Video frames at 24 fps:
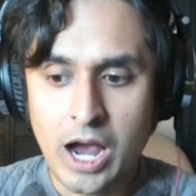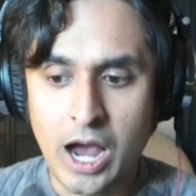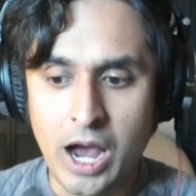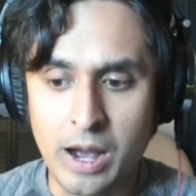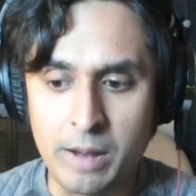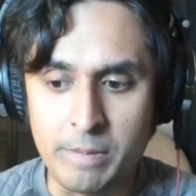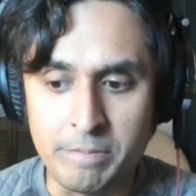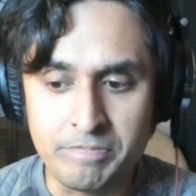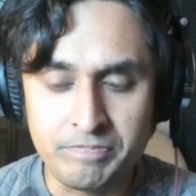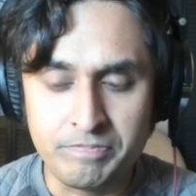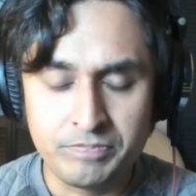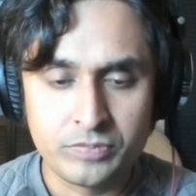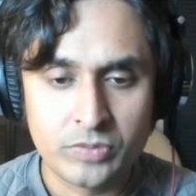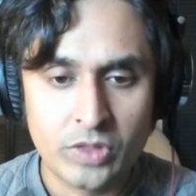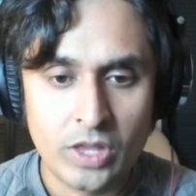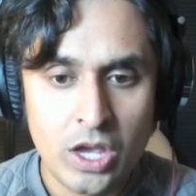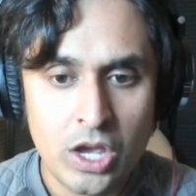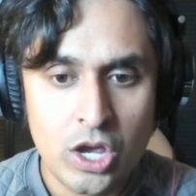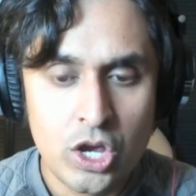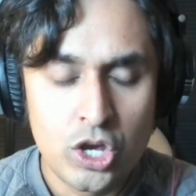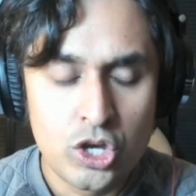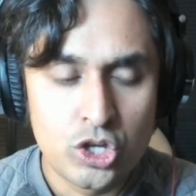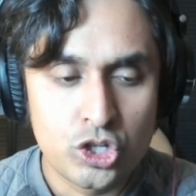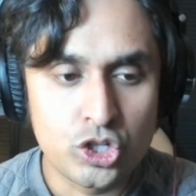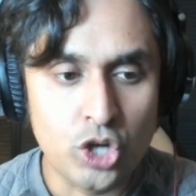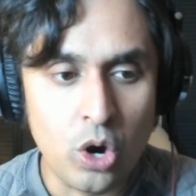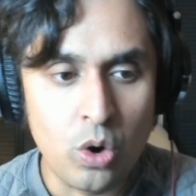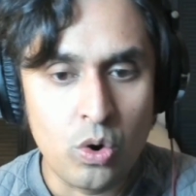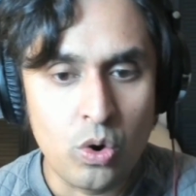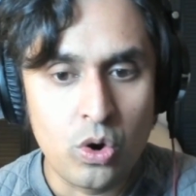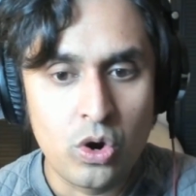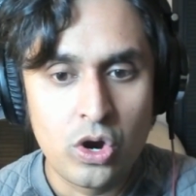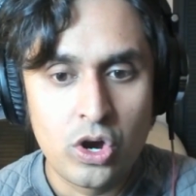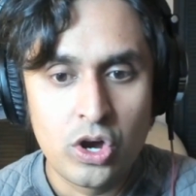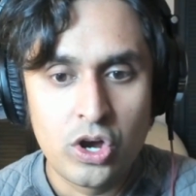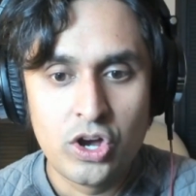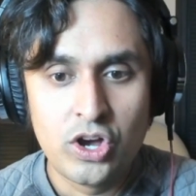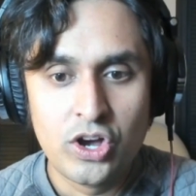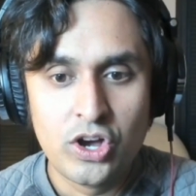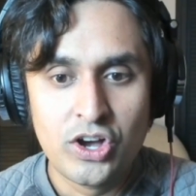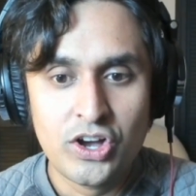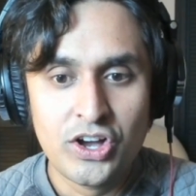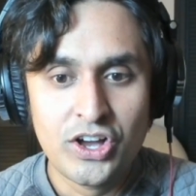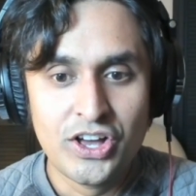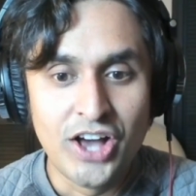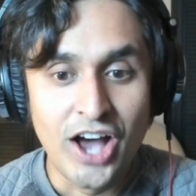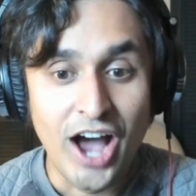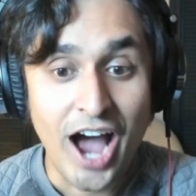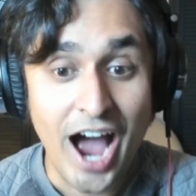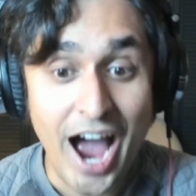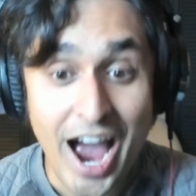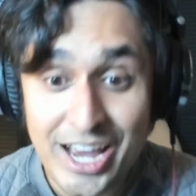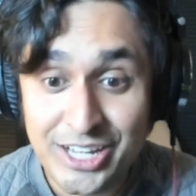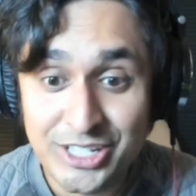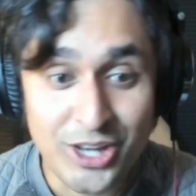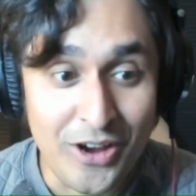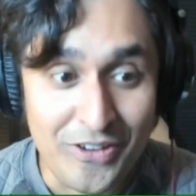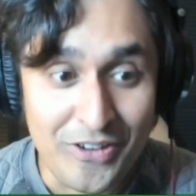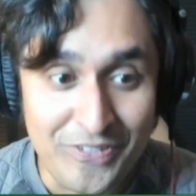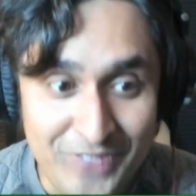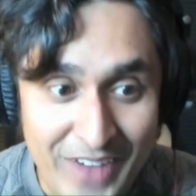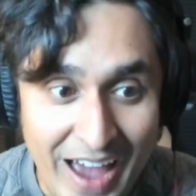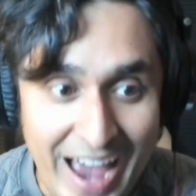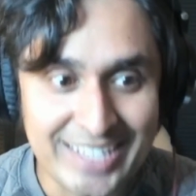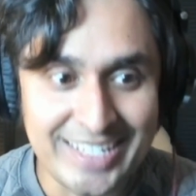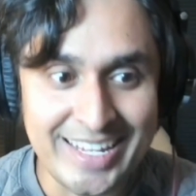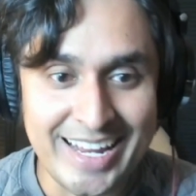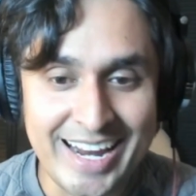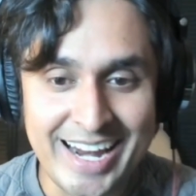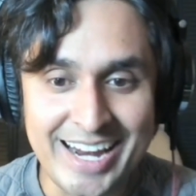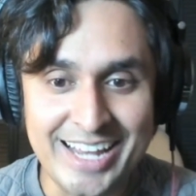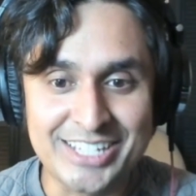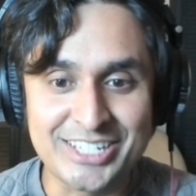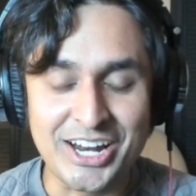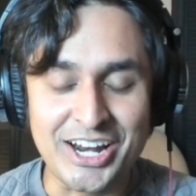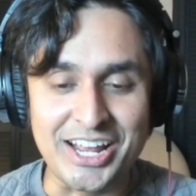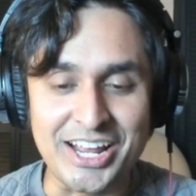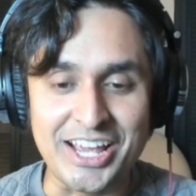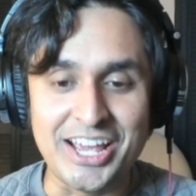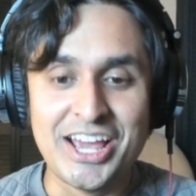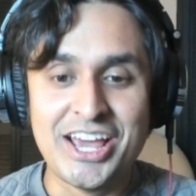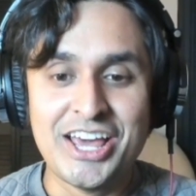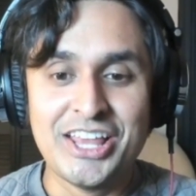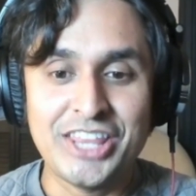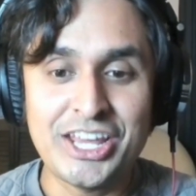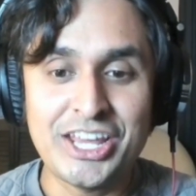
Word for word: Um, so I saw a fascinating study.